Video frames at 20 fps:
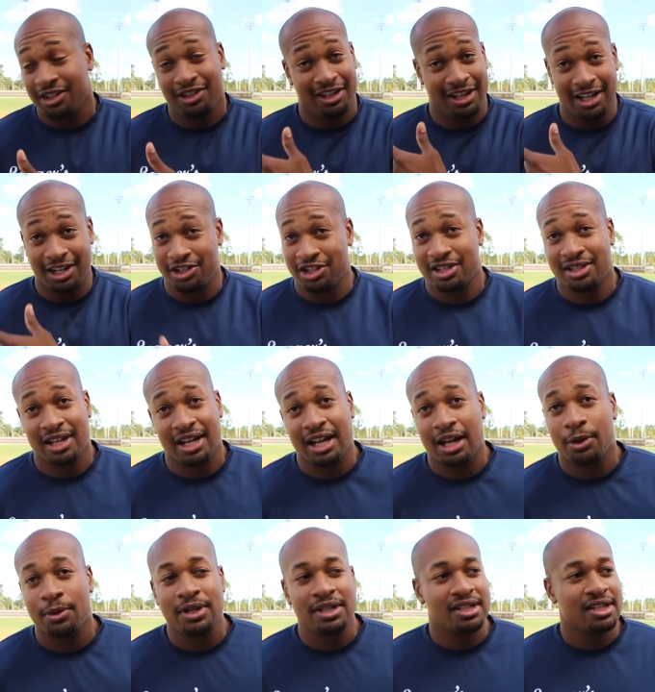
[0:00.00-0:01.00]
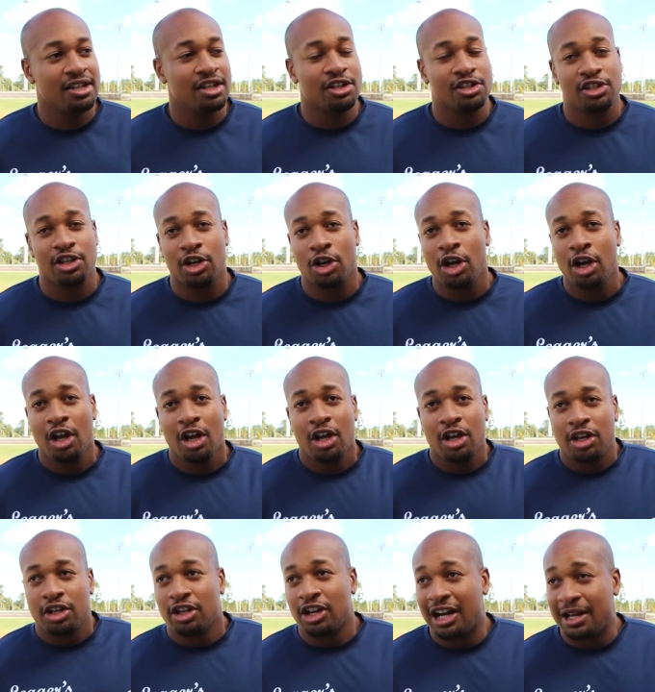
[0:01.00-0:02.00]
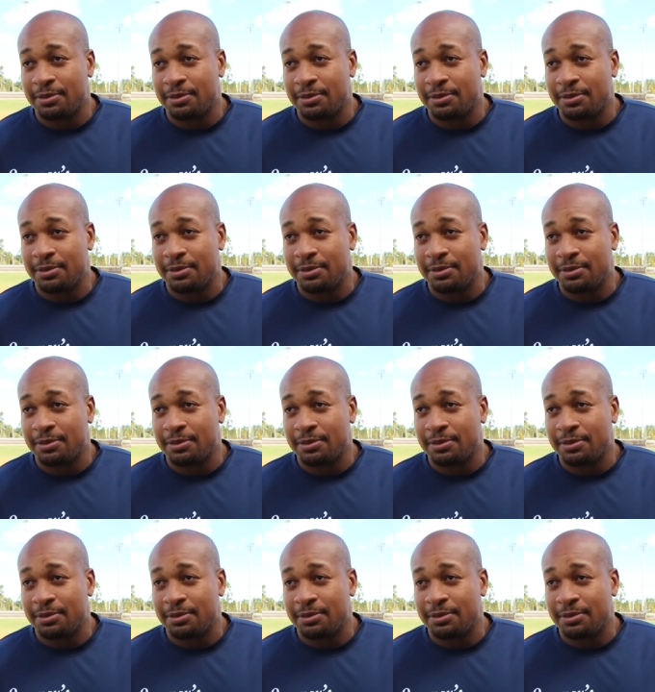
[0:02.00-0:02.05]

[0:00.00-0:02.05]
Yeah. yeah, just like I was here. So you know.